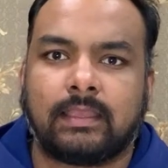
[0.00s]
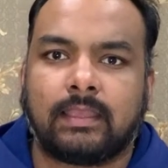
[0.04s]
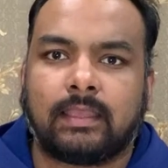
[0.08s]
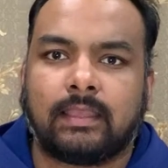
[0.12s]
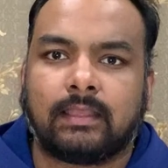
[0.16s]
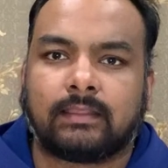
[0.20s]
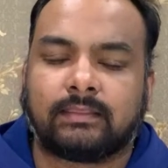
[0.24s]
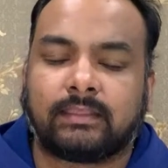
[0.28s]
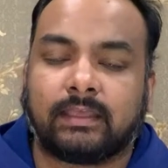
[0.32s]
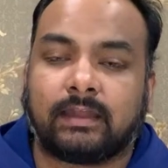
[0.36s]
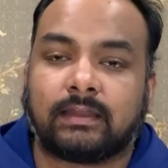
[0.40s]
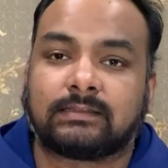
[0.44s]

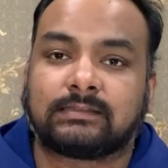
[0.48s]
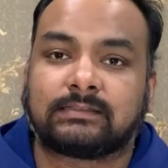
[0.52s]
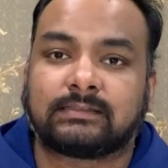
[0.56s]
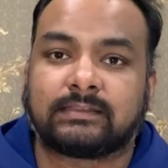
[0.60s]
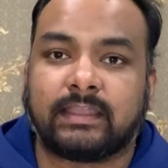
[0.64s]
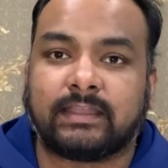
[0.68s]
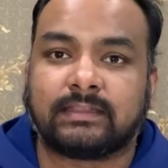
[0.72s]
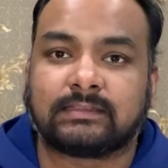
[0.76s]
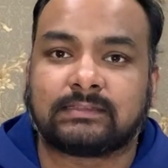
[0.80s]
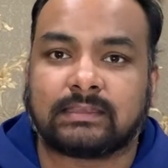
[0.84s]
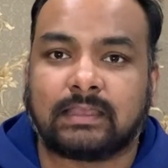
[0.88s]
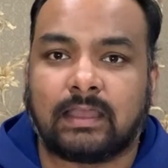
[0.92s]
There are
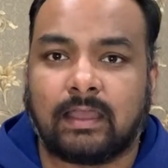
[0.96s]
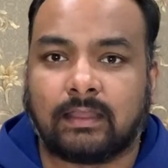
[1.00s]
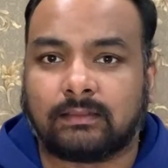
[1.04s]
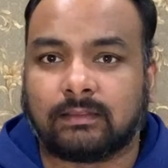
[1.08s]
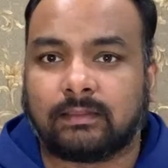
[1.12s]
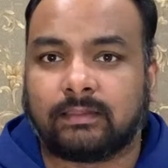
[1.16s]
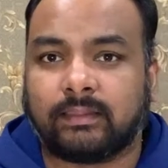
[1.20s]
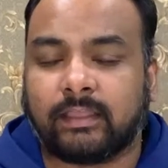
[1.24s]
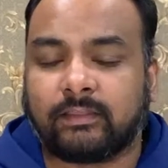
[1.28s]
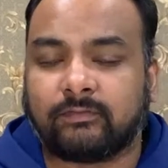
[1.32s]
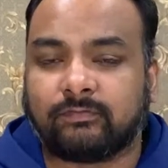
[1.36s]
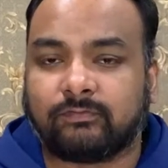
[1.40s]
states other
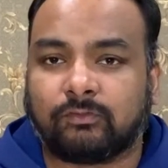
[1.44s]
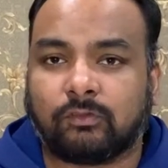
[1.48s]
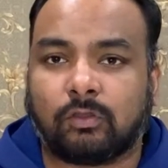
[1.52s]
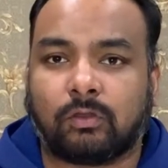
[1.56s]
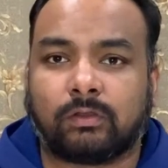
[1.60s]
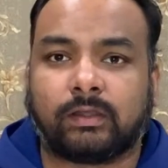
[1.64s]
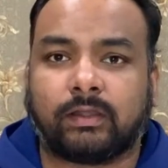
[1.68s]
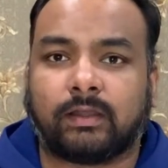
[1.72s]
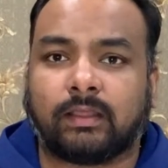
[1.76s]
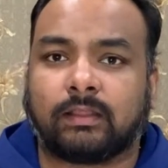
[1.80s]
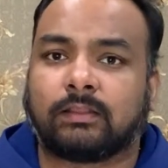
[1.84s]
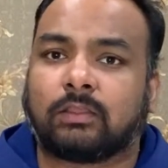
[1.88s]
like
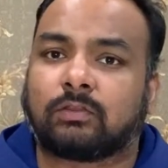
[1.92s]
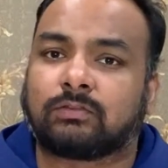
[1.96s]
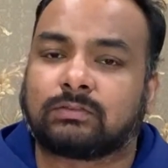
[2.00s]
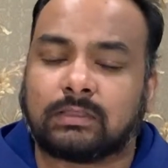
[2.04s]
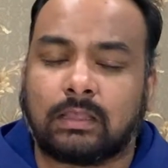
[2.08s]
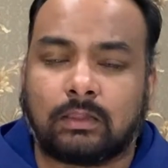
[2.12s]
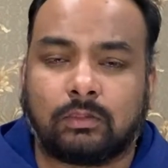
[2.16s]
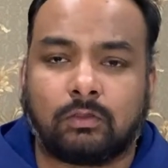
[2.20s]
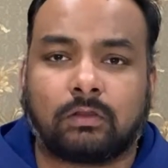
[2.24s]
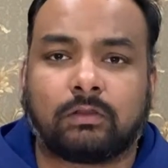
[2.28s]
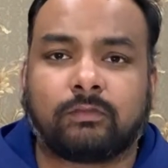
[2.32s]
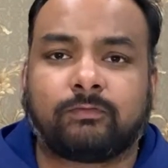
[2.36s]
Florida. Now,
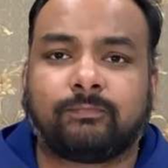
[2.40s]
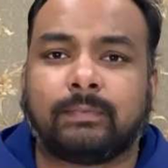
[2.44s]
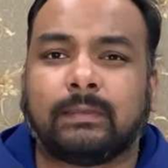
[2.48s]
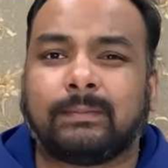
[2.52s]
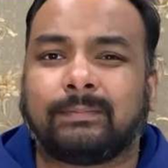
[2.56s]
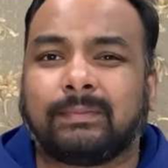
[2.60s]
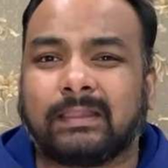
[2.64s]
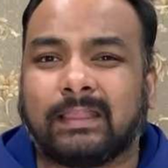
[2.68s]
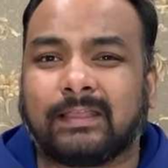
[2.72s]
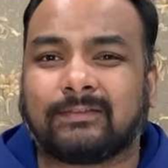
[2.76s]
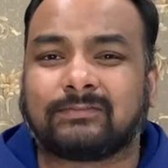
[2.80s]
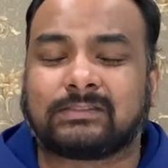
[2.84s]
a lot of
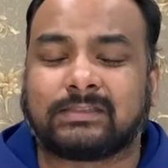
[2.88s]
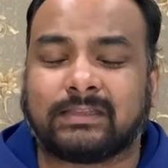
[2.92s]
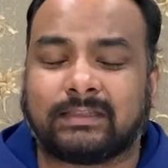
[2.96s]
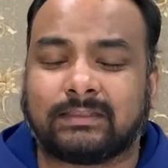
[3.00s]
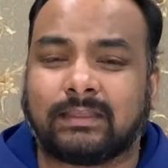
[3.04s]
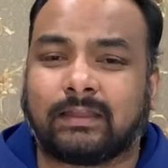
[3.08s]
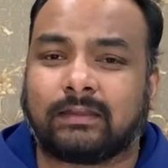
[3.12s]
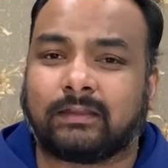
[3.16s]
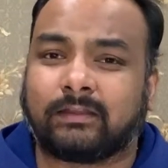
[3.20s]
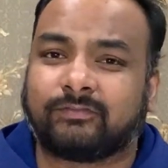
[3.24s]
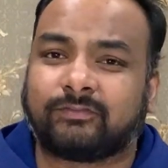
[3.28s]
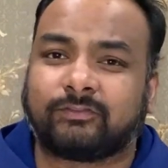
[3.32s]
people have said
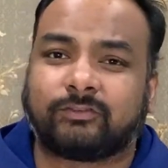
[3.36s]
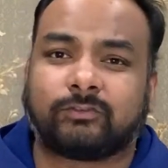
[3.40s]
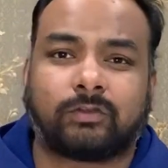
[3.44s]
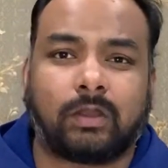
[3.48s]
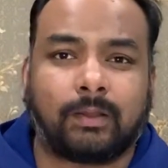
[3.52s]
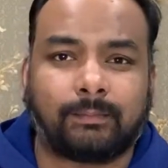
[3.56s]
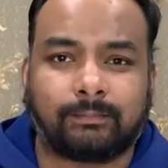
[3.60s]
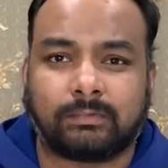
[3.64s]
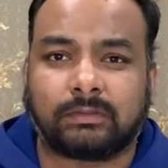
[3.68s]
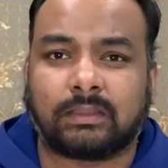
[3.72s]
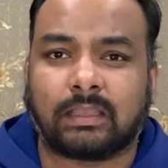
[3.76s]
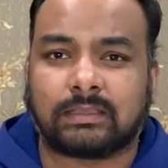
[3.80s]
that if
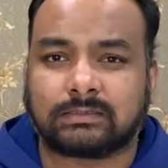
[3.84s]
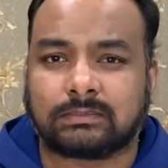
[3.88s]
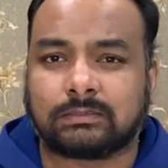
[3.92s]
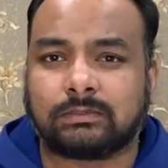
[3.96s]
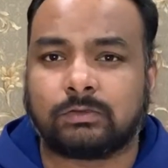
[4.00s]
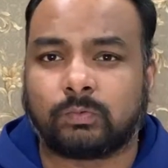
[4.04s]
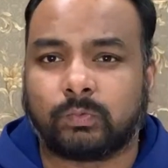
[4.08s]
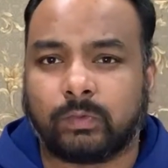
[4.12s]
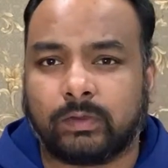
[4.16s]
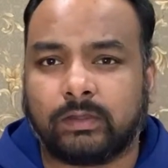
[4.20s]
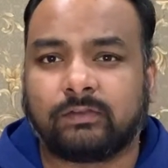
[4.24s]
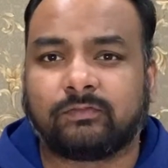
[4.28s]
Trump
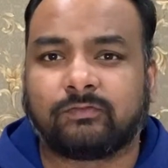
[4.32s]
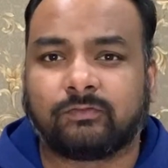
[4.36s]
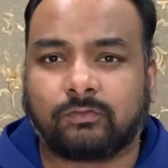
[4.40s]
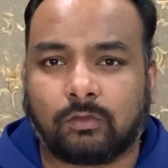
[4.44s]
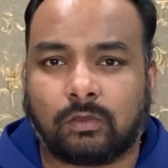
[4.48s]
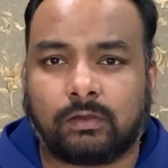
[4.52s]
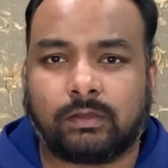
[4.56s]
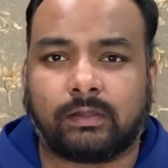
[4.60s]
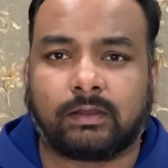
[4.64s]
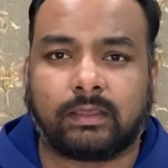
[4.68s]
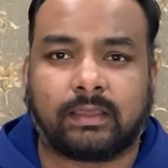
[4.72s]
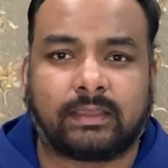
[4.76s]
doesn't win
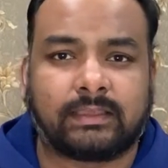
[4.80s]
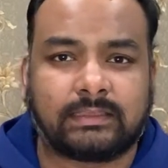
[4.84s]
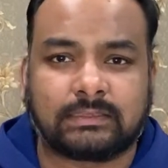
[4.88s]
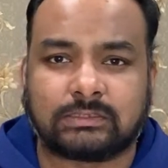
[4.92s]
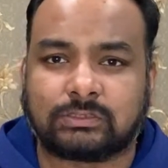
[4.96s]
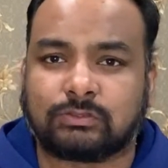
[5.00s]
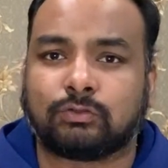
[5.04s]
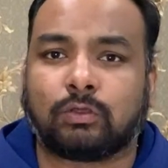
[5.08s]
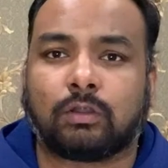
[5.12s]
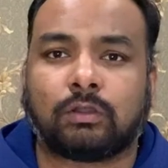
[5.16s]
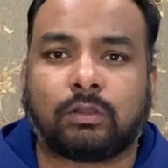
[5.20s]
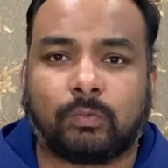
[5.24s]
Florida, he's
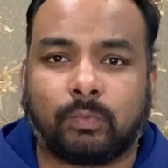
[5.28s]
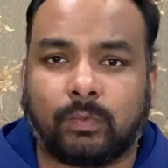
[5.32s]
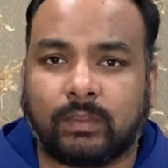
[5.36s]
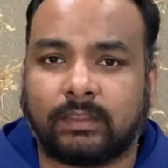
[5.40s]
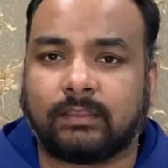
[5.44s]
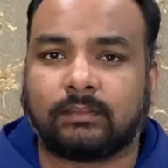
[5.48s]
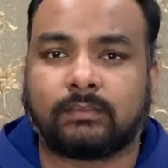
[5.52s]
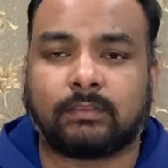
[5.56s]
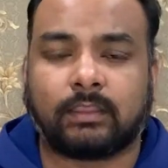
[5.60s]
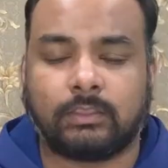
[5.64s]
not winning the